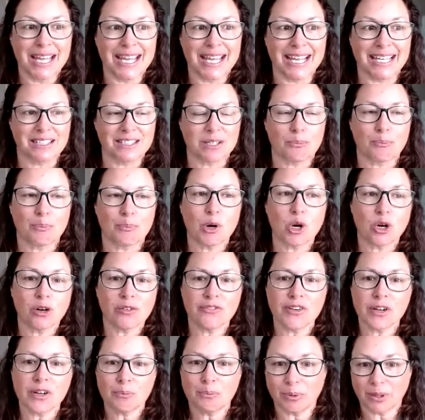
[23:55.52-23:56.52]
it's a
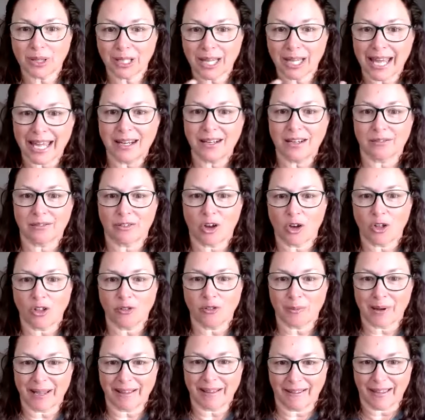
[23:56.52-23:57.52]
perfect blend of all
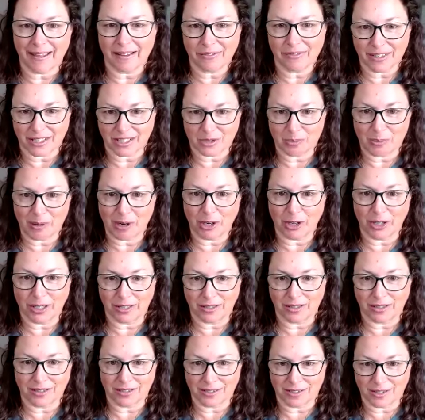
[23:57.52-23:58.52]
of my life
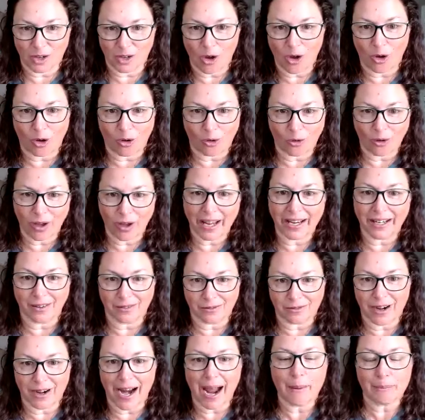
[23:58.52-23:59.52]
experiences, all kind
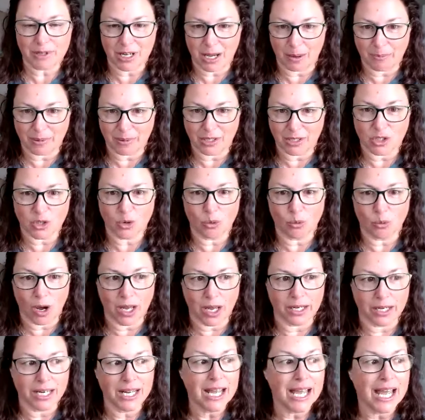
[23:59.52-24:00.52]
of wrapped up into
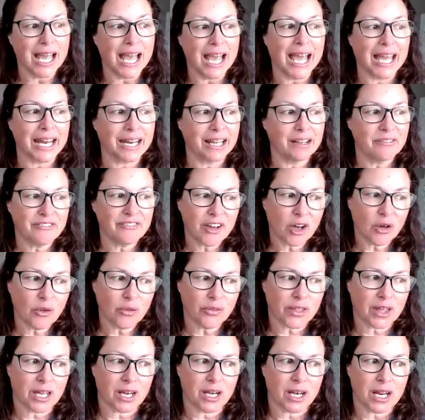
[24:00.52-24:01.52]
one. And I
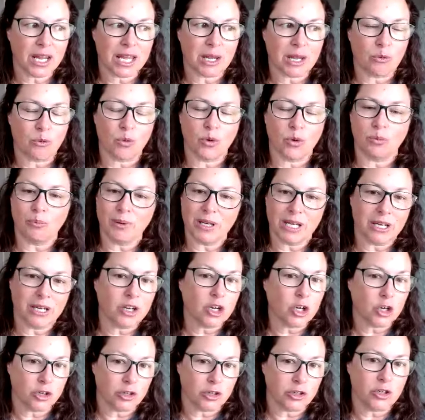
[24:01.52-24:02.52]
felt that it would be a
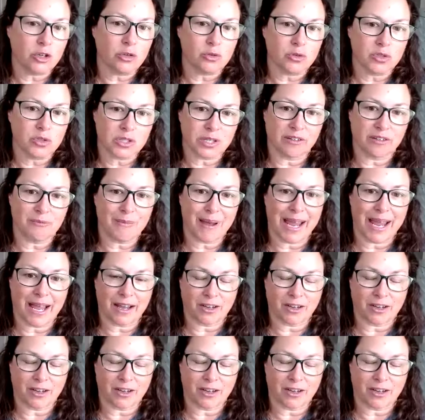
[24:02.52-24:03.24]
good use of my